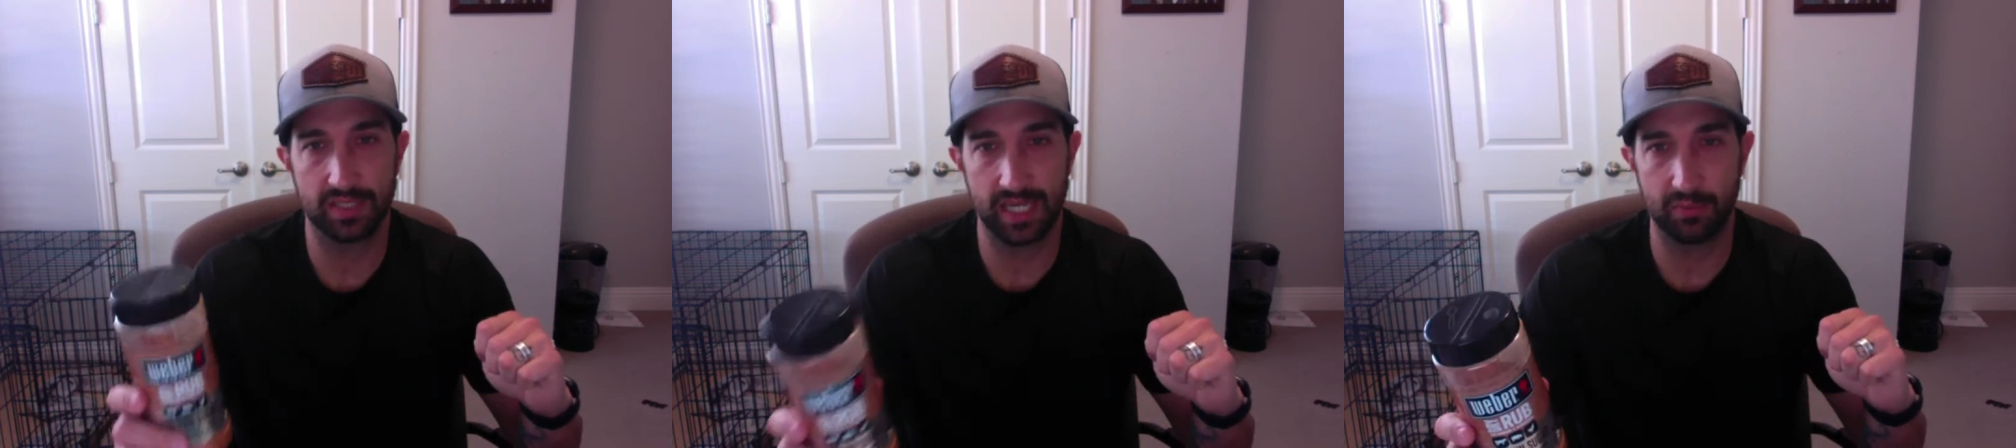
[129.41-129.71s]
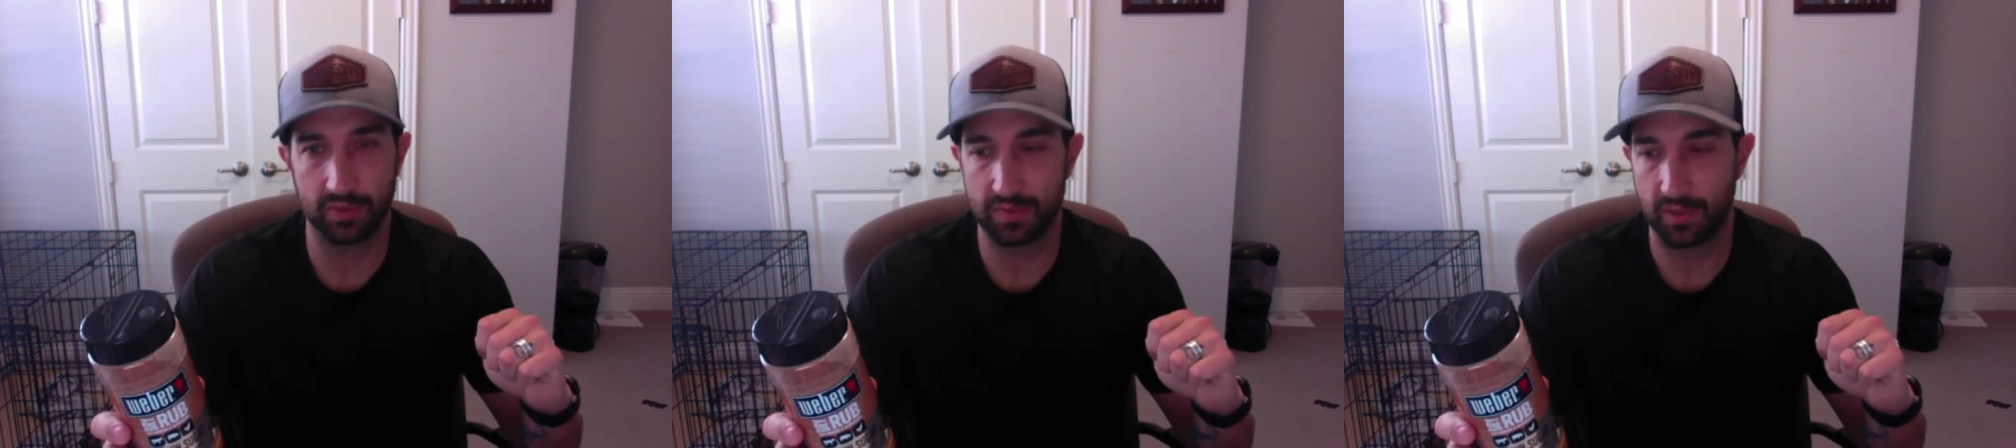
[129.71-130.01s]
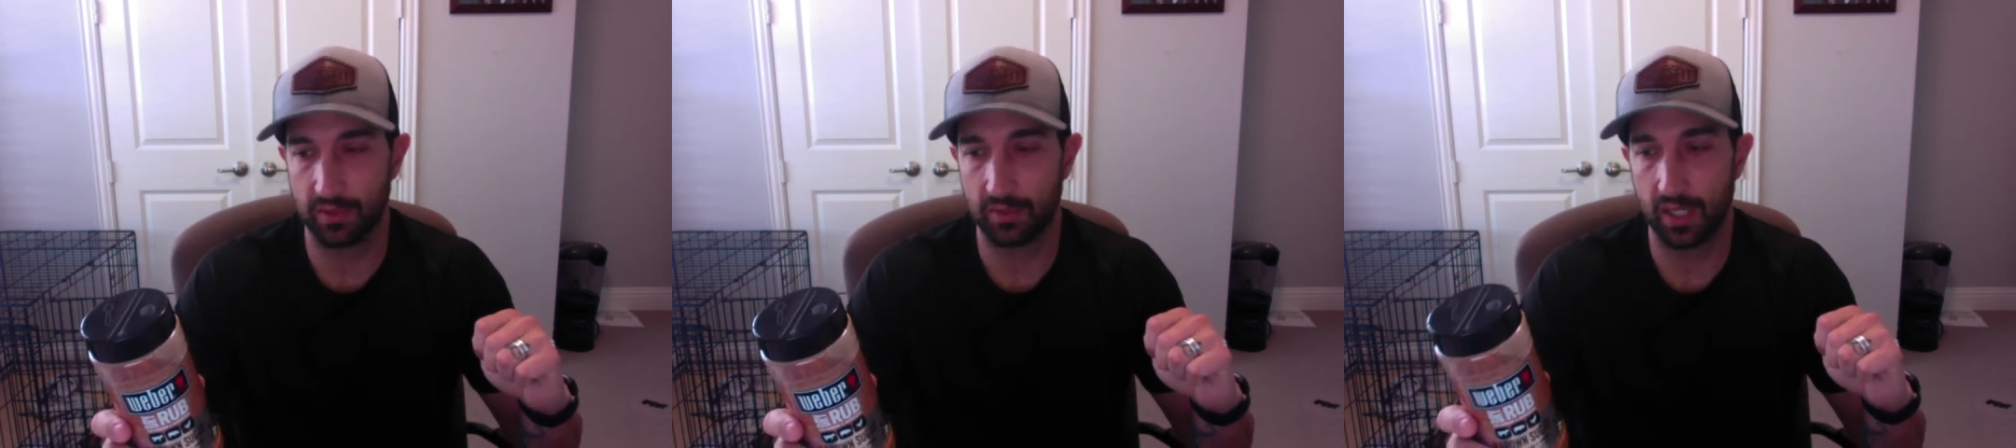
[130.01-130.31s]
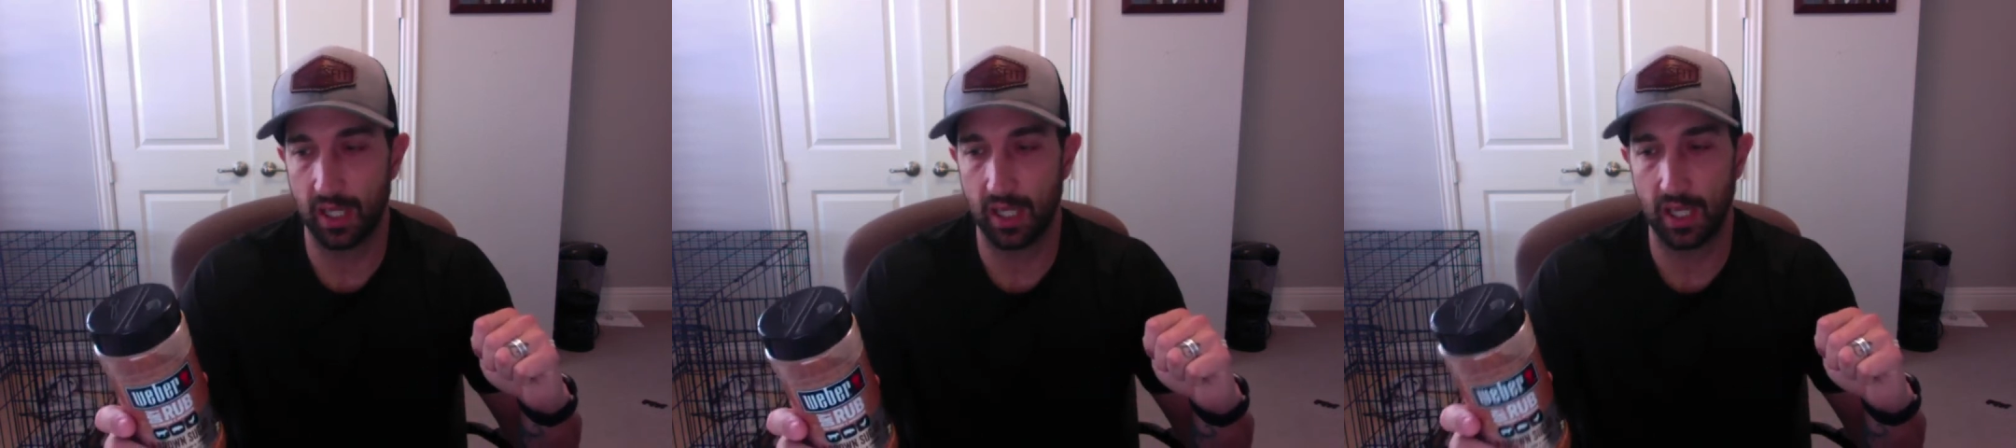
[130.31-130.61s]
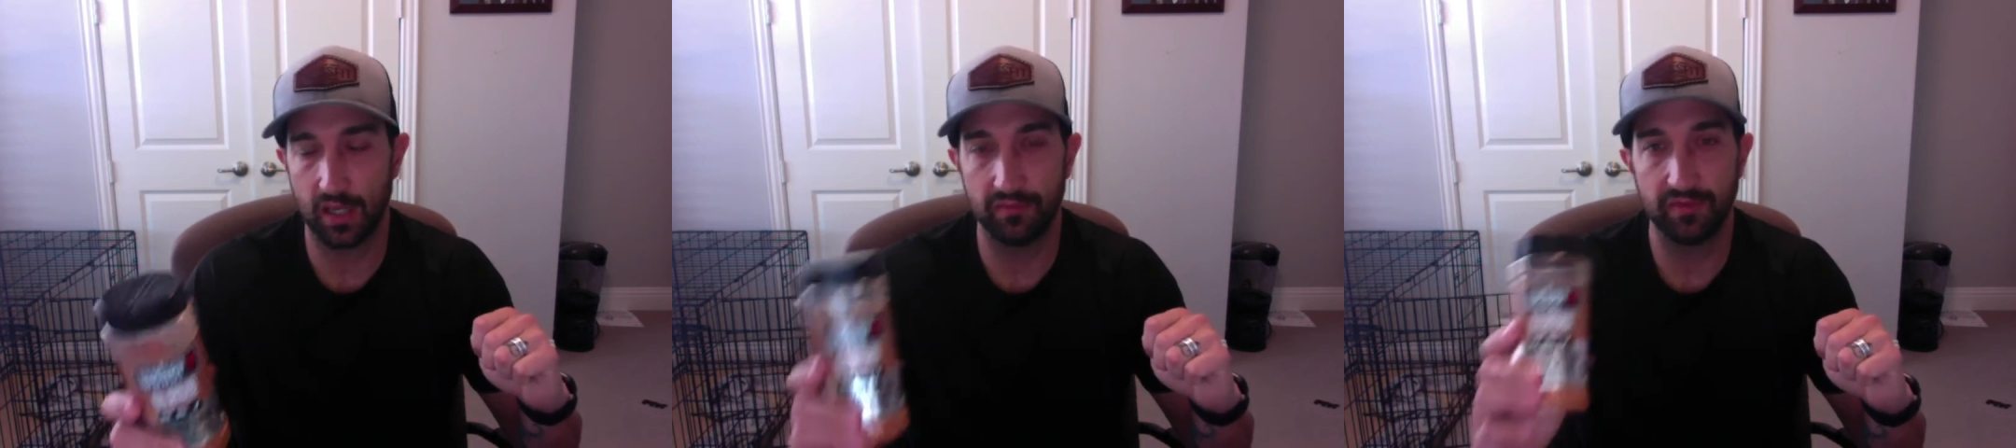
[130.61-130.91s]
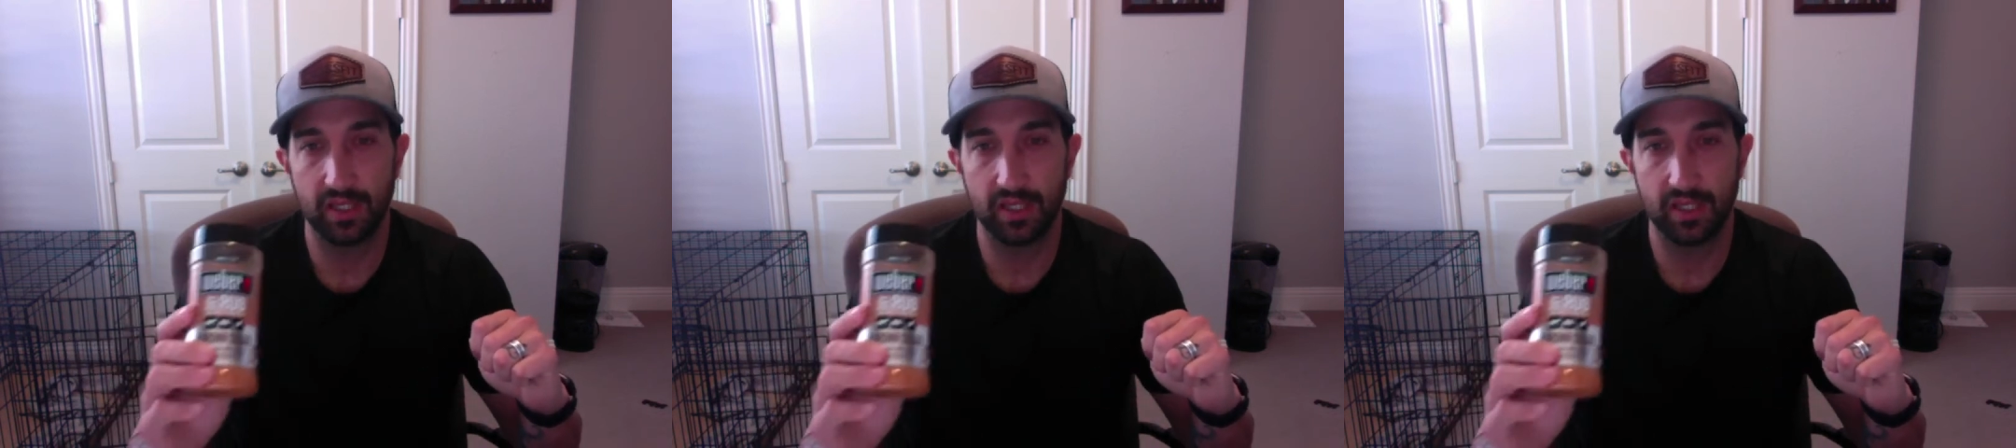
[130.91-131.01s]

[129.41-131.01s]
tablespoon of